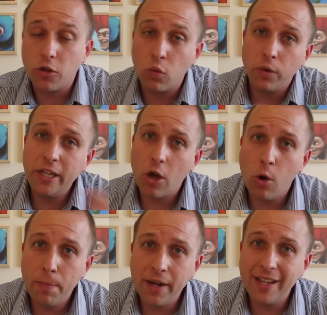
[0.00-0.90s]
to
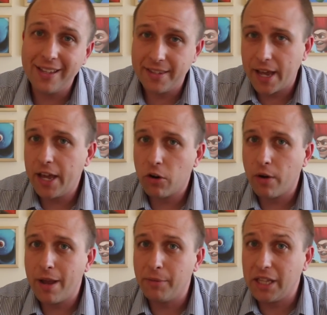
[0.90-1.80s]
reopen it in
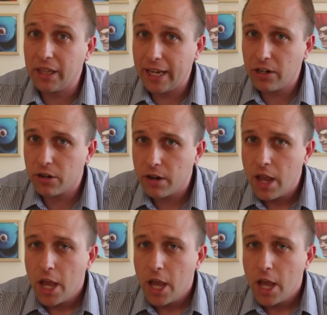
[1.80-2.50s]
Diagramly later,